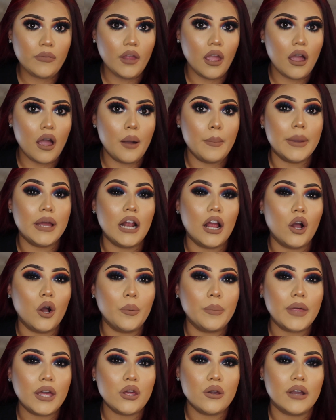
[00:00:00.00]
and I
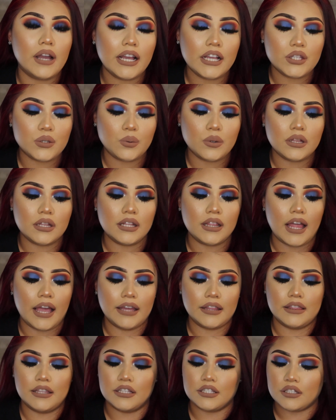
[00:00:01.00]
hope that you guys really
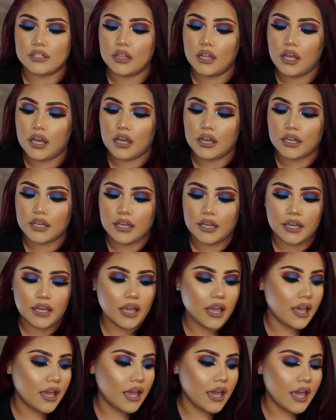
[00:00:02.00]
like this look.
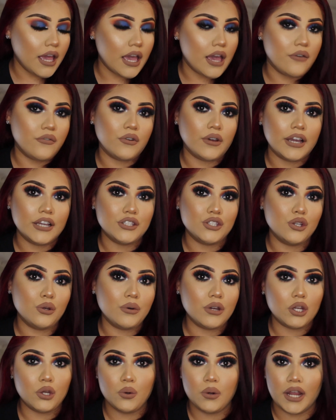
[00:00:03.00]
If you guys do
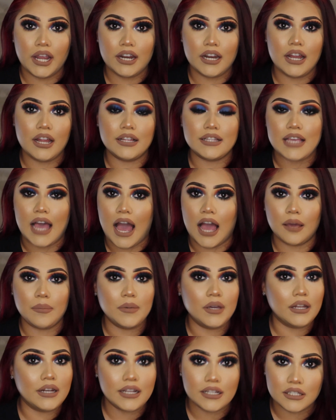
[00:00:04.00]
recreate it, tag
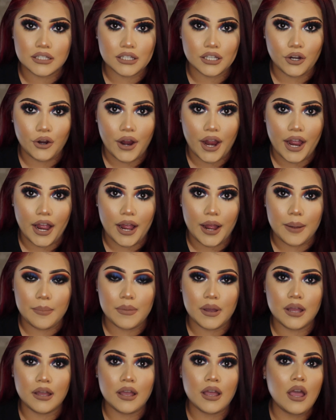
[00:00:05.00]
me on
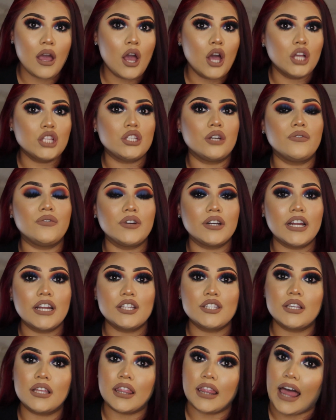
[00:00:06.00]
Instagram. Don't
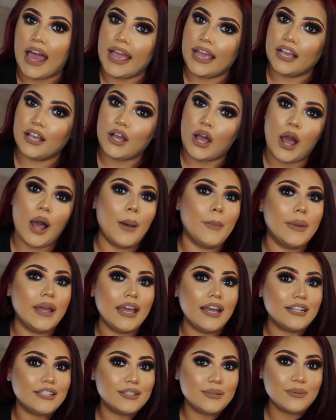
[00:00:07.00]
forget to like, comment,
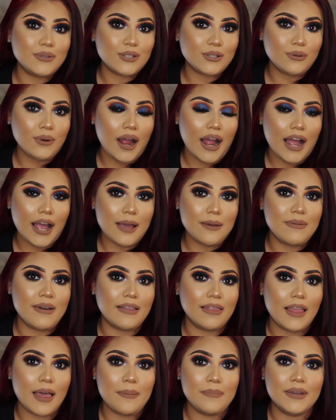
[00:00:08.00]
and subscribe,
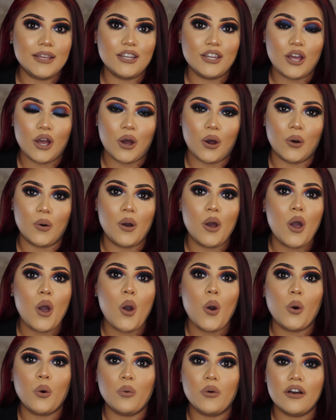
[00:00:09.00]
and let me know
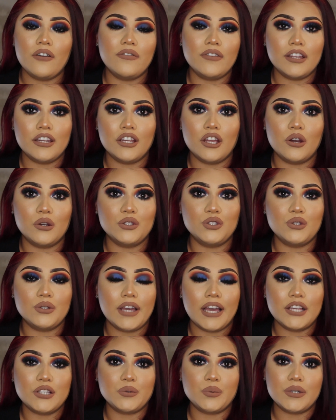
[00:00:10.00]
what videos you
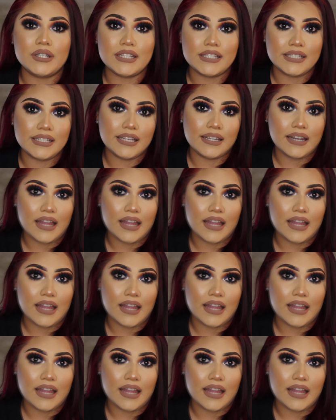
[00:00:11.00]
guys want to see